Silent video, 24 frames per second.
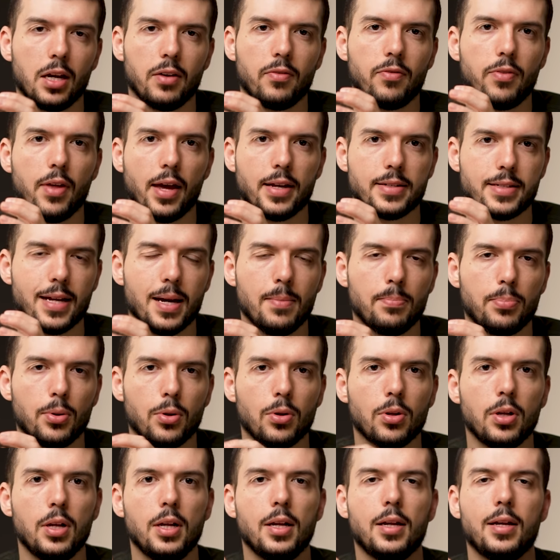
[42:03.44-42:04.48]
of that
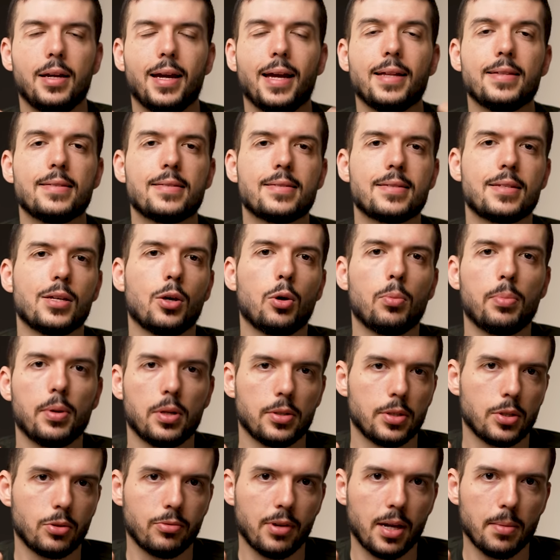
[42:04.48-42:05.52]
temple and still
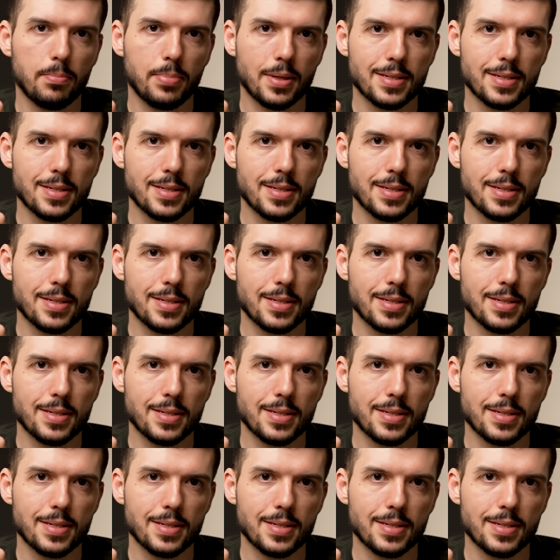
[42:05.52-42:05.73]
build a great